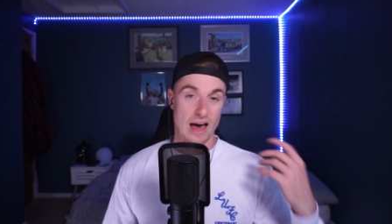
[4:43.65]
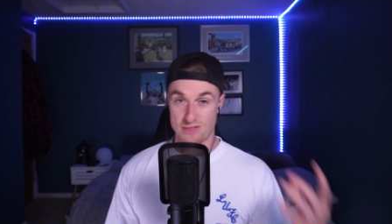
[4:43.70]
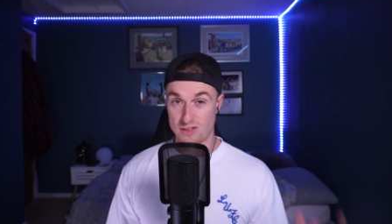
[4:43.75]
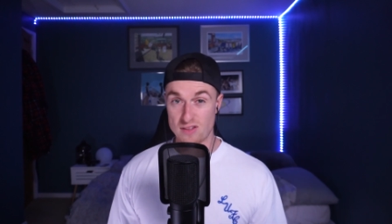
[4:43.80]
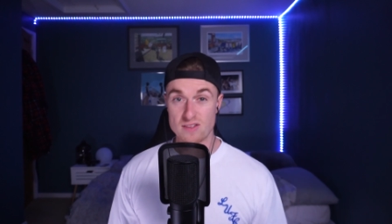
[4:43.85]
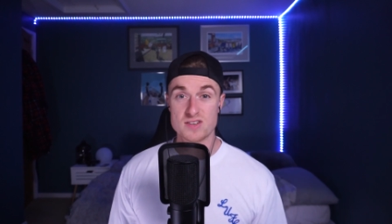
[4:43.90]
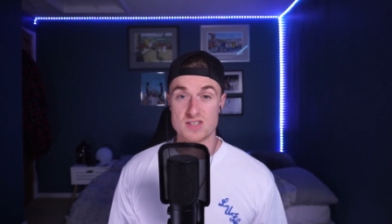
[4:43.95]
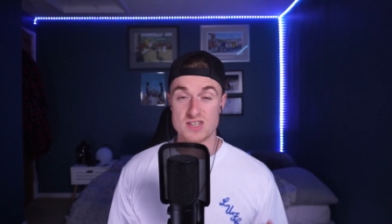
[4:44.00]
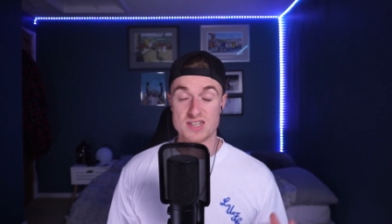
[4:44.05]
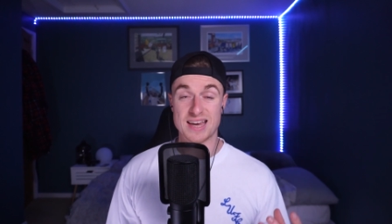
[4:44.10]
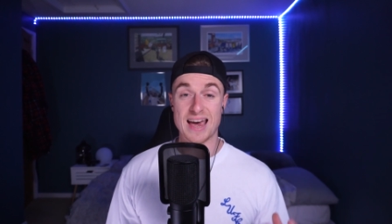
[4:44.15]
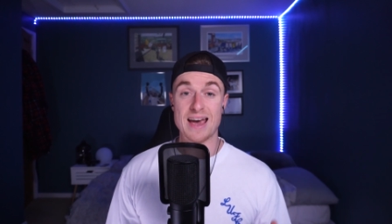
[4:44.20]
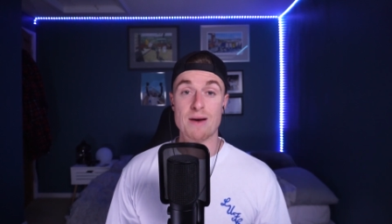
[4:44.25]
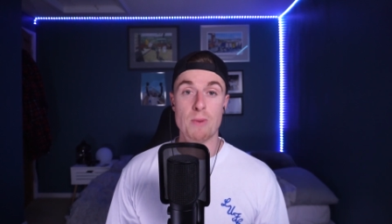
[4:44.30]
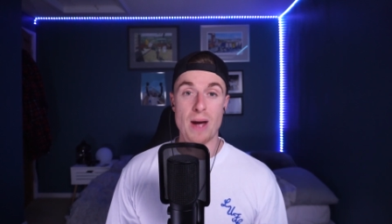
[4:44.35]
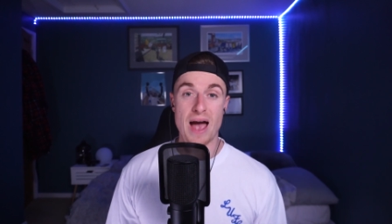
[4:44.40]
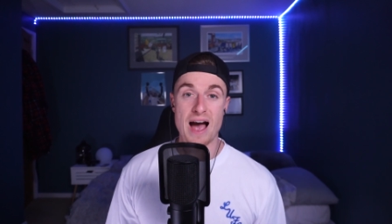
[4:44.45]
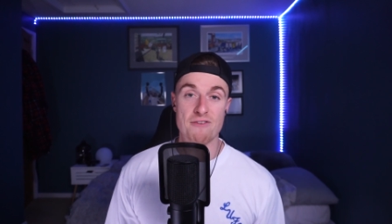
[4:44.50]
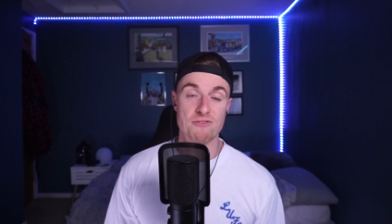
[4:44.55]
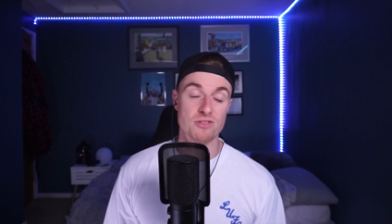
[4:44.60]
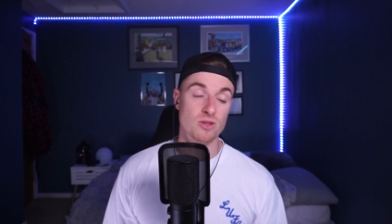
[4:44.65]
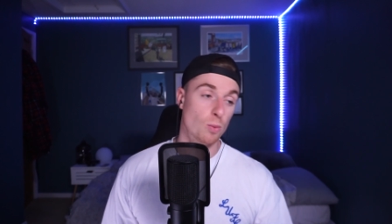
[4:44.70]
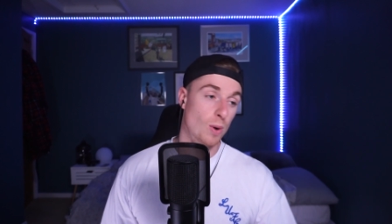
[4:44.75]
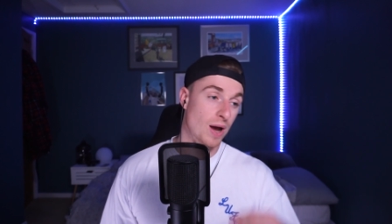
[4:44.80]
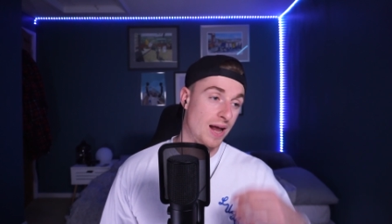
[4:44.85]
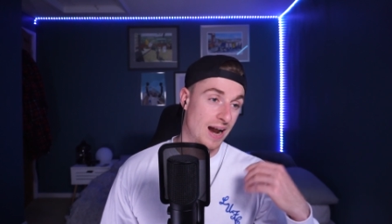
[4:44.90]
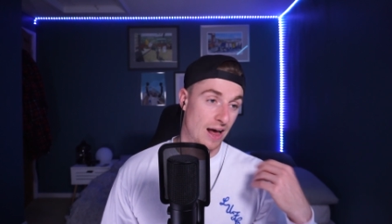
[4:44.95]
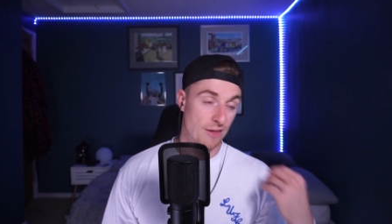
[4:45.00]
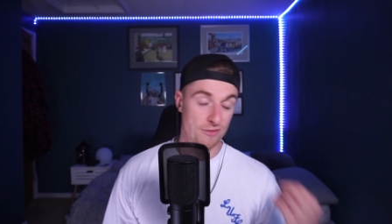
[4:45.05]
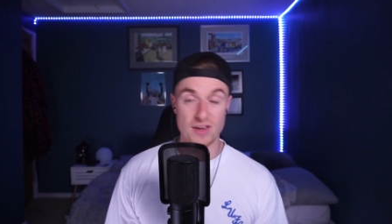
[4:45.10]
I think this is a game we have
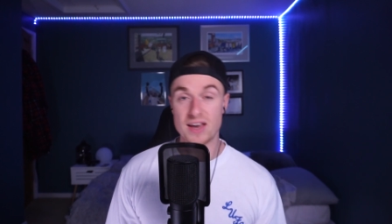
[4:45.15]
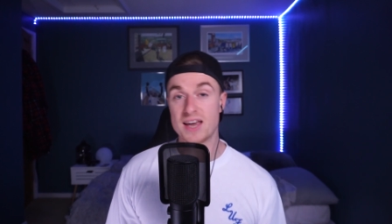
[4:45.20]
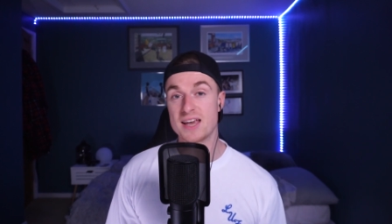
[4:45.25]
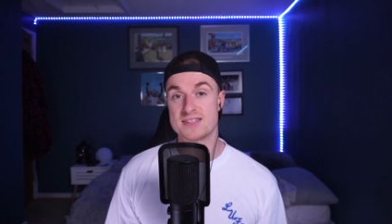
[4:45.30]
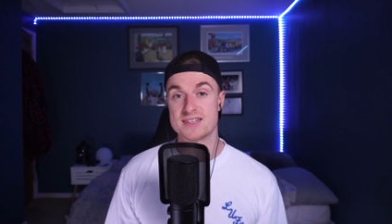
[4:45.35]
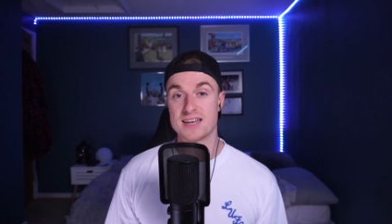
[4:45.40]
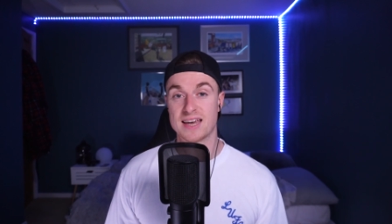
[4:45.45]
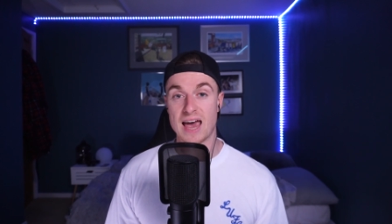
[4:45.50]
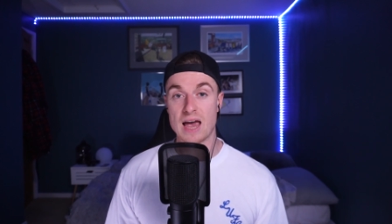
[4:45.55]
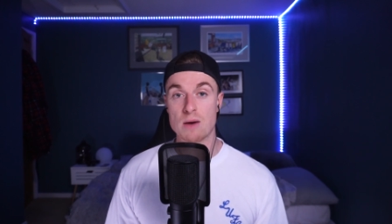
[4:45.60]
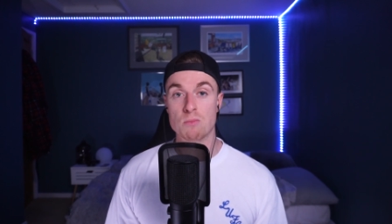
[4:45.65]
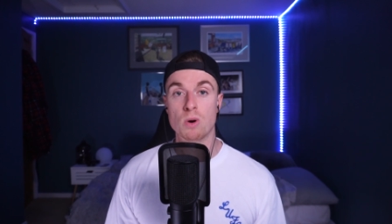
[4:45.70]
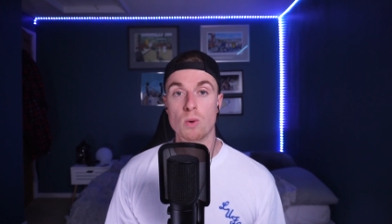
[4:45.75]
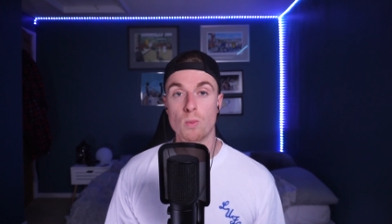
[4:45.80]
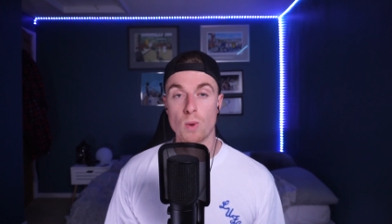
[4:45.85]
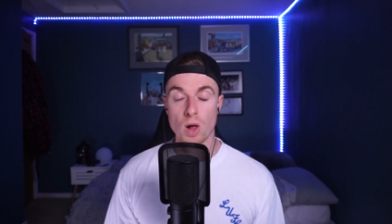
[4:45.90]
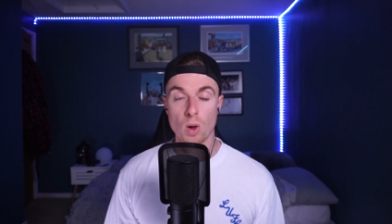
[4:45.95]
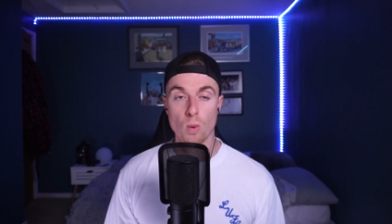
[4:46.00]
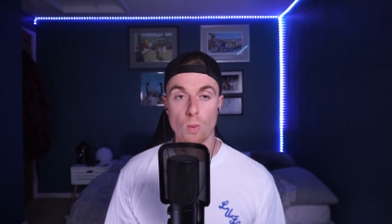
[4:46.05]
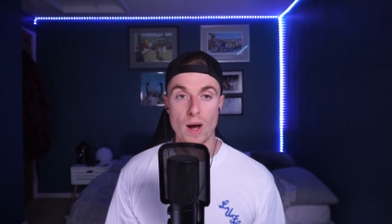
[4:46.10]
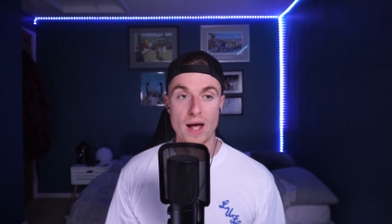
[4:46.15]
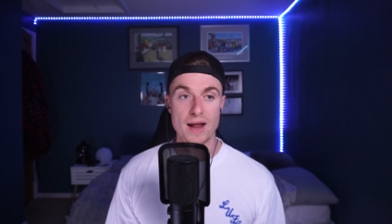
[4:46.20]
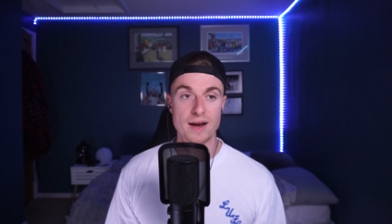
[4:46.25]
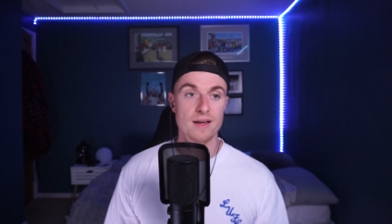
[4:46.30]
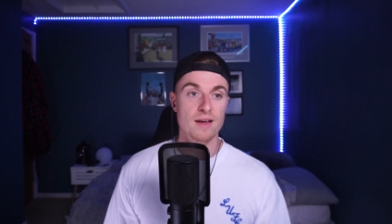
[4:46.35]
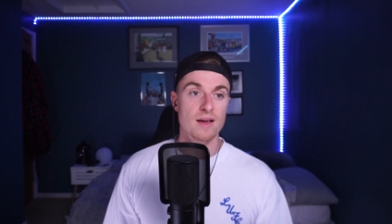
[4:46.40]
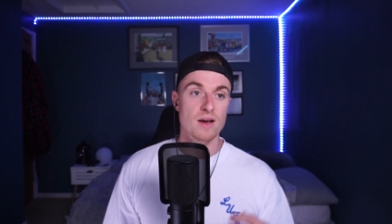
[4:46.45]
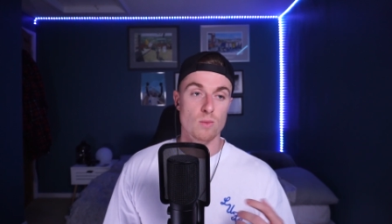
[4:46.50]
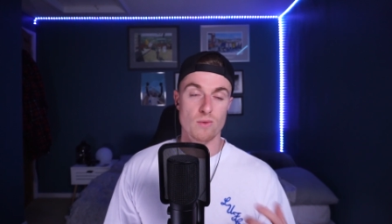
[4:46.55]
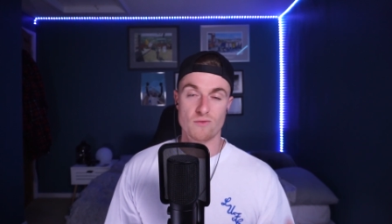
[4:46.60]
to win. I think it's a game we will
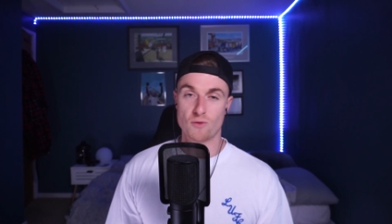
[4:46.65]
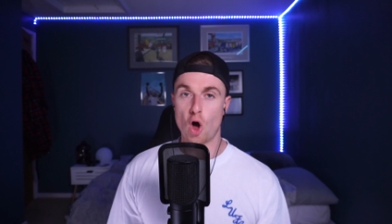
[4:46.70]
win.